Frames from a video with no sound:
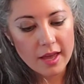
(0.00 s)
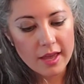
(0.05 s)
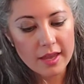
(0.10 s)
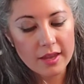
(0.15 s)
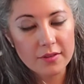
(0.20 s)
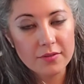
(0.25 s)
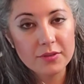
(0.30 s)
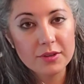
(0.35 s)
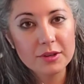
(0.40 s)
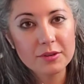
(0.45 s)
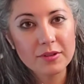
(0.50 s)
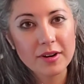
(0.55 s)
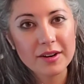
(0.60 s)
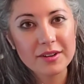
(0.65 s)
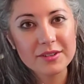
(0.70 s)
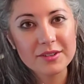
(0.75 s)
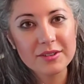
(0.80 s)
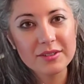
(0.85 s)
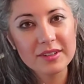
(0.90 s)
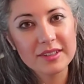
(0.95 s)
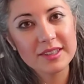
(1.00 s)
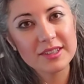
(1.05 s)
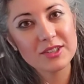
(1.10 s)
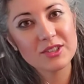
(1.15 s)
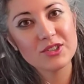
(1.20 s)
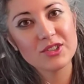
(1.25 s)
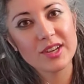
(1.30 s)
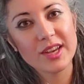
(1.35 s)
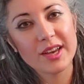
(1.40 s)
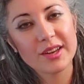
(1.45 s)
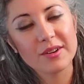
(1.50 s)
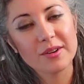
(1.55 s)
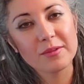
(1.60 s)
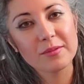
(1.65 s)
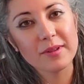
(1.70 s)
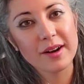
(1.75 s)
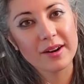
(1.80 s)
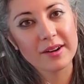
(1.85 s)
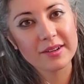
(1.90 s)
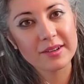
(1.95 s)
If you are new to this channel,
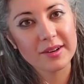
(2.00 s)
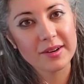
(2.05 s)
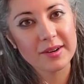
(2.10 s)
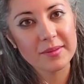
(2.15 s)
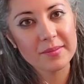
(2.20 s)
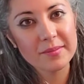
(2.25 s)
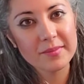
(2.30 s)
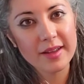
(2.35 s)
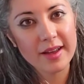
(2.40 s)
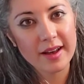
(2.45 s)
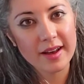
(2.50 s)
welcome.